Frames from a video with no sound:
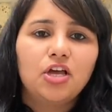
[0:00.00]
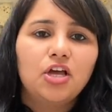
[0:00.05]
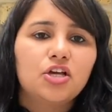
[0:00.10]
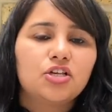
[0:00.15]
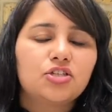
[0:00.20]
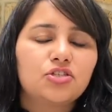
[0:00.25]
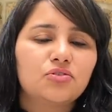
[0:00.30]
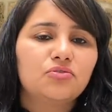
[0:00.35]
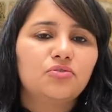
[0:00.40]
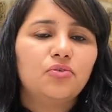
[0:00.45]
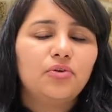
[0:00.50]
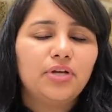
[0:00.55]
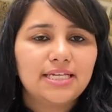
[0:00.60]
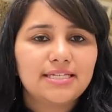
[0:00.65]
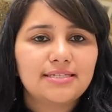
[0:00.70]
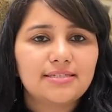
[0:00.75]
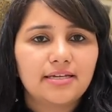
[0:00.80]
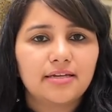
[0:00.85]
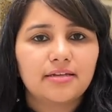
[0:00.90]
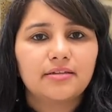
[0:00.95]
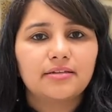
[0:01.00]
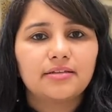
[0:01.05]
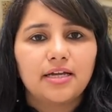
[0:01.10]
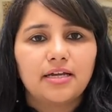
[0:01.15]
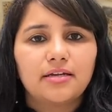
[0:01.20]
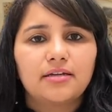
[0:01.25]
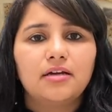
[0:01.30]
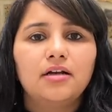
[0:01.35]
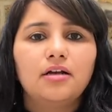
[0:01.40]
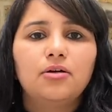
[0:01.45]
So though he stated
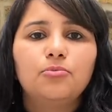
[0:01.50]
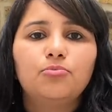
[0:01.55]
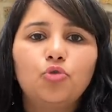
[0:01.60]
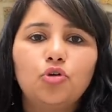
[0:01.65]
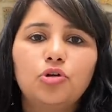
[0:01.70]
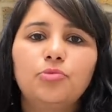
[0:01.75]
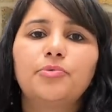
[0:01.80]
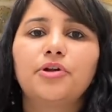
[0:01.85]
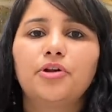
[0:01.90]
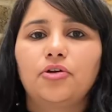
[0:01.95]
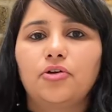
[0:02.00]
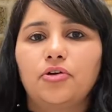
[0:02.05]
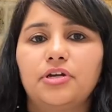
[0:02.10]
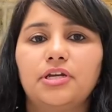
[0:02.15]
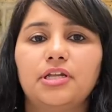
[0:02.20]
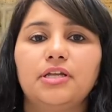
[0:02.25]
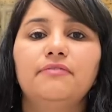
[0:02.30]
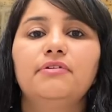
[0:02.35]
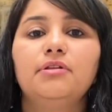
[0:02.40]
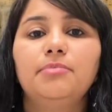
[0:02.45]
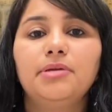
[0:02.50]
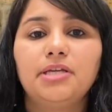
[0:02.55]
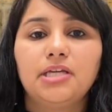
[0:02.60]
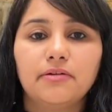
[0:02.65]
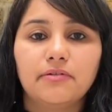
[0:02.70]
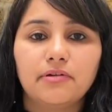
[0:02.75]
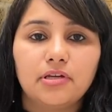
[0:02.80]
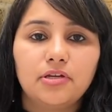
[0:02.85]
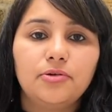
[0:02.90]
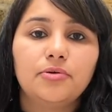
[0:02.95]
that more priority will be
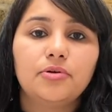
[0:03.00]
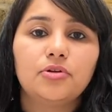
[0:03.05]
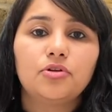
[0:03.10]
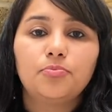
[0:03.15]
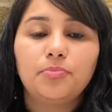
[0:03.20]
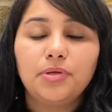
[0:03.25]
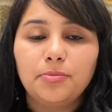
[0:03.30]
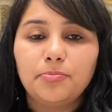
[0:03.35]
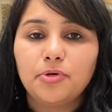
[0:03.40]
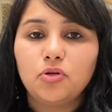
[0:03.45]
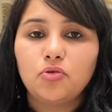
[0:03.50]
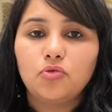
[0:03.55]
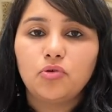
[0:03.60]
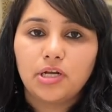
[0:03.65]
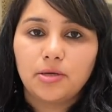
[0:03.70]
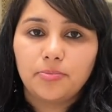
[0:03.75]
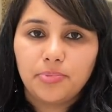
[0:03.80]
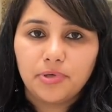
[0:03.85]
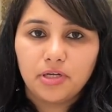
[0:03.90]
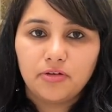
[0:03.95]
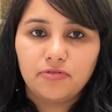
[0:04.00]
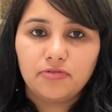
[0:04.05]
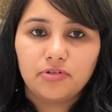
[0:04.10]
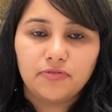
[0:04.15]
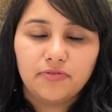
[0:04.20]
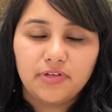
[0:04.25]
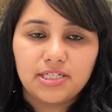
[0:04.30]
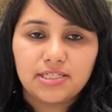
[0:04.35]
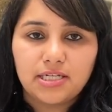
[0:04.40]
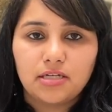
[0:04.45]
given to people who are appearing for the
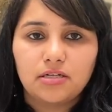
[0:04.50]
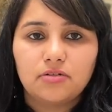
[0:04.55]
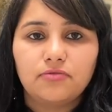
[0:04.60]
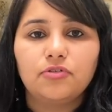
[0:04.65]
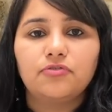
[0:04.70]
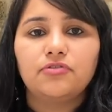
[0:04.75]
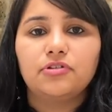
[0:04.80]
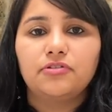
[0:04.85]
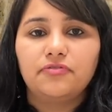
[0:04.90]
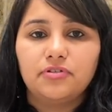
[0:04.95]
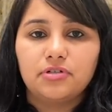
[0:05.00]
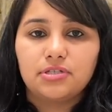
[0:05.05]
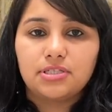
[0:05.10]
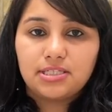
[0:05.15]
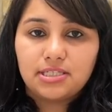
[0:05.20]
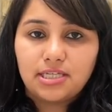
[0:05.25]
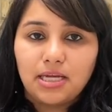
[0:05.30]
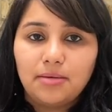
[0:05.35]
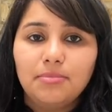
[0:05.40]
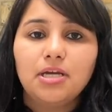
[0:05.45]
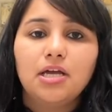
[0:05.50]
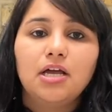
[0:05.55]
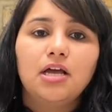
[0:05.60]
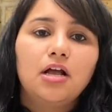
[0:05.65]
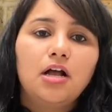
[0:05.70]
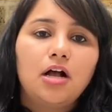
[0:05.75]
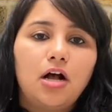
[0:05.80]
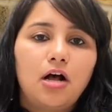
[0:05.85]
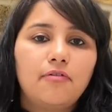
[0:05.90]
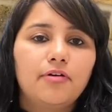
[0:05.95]
visa interview for the first time,
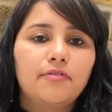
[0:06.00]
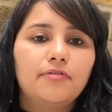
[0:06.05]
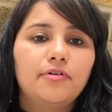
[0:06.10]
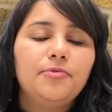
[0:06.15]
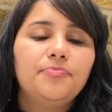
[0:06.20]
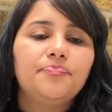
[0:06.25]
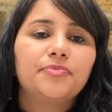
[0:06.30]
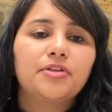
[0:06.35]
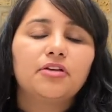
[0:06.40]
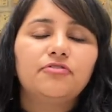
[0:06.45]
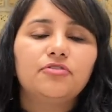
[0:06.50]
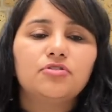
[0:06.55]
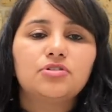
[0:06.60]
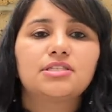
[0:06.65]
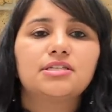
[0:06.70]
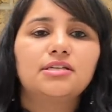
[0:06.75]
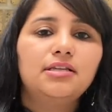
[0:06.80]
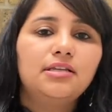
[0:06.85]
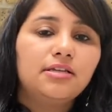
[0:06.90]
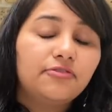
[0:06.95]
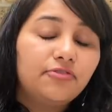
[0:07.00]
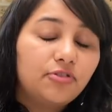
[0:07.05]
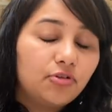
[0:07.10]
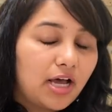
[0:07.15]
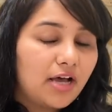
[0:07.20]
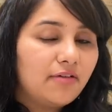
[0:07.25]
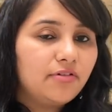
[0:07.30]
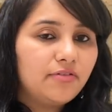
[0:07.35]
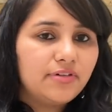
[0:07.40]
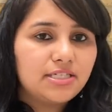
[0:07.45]
however, if you still, if you
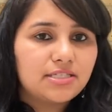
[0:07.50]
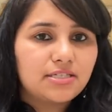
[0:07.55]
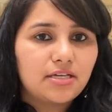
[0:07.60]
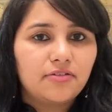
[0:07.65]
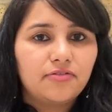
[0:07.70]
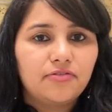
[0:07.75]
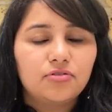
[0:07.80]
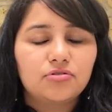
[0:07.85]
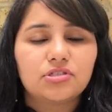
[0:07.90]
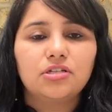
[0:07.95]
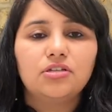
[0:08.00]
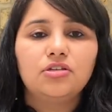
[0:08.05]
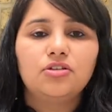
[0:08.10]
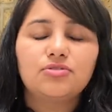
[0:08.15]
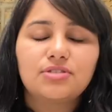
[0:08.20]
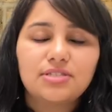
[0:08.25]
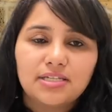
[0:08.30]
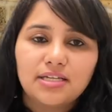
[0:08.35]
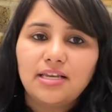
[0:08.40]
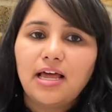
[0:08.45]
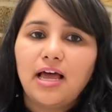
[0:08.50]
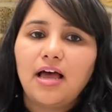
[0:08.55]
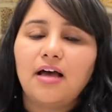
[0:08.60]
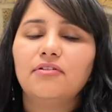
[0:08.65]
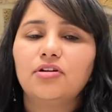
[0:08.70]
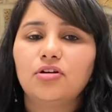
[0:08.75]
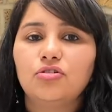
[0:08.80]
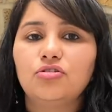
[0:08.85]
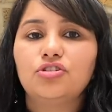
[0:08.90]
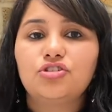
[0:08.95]
have a visa refusal, you still have
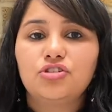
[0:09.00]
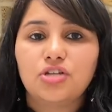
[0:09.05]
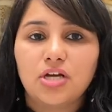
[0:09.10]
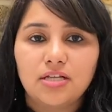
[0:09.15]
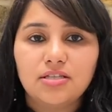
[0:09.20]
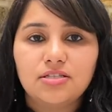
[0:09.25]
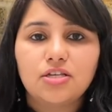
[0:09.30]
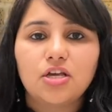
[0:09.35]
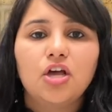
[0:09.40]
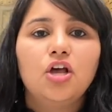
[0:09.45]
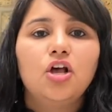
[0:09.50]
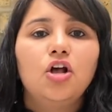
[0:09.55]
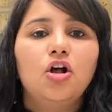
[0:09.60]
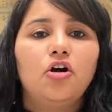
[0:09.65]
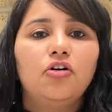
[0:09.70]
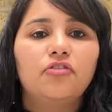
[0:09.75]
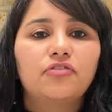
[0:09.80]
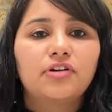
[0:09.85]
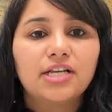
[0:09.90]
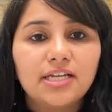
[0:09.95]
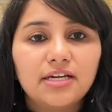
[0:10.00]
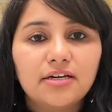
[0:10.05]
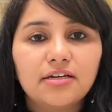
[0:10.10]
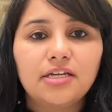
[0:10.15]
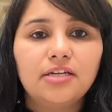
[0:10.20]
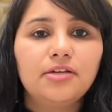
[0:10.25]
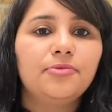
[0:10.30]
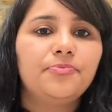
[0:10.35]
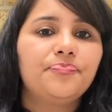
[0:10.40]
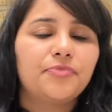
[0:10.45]
a good chance of
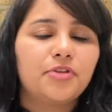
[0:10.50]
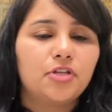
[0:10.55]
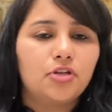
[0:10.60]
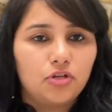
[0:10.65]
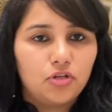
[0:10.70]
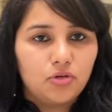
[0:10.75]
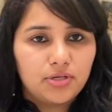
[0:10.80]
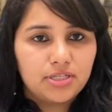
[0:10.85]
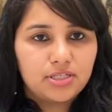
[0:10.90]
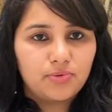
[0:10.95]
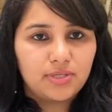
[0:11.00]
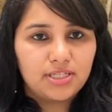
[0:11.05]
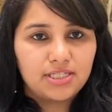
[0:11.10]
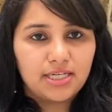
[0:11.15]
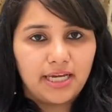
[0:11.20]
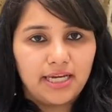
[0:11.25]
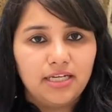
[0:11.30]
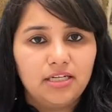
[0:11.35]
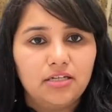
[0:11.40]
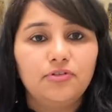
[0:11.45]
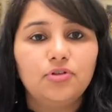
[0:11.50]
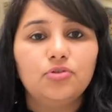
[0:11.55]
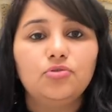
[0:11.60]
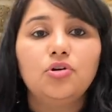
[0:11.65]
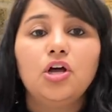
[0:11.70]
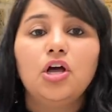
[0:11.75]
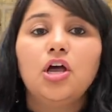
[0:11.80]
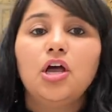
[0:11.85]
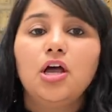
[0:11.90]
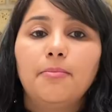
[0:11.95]
clearing your U S visa interview.
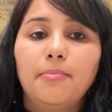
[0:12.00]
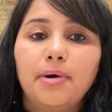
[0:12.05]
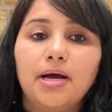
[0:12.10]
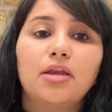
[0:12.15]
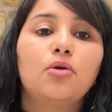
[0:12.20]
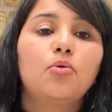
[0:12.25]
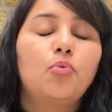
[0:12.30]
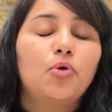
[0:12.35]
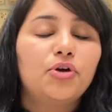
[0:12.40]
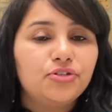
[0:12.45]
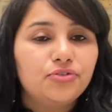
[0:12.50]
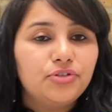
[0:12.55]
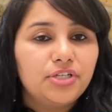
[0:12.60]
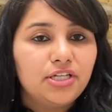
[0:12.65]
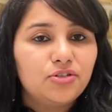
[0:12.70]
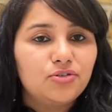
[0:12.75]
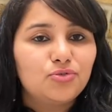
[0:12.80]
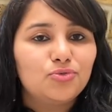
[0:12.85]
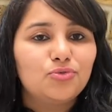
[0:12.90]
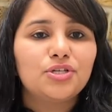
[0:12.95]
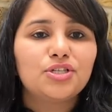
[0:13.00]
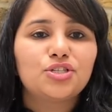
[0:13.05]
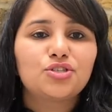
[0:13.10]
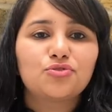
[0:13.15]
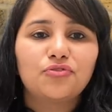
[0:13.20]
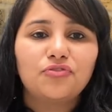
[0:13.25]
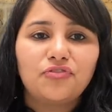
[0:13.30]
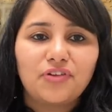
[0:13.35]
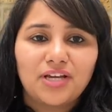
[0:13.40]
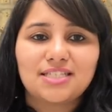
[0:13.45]
But what you need to do is to
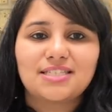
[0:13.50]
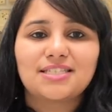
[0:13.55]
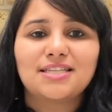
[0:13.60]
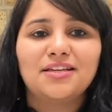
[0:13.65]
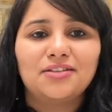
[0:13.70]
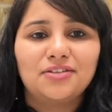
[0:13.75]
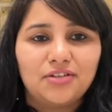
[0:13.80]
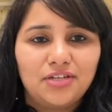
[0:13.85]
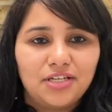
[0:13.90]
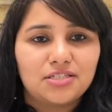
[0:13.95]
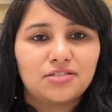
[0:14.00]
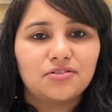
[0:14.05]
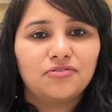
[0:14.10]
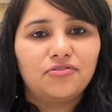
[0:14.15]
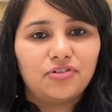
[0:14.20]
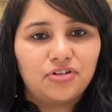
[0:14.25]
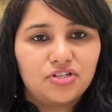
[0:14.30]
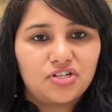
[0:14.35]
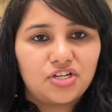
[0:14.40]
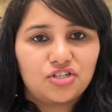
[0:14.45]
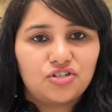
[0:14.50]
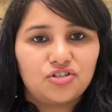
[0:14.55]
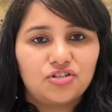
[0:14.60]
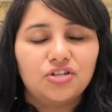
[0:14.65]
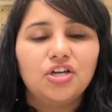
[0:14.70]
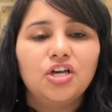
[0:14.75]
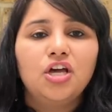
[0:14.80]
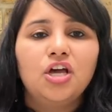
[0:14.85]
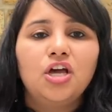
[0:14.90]
fix the reason for rejection.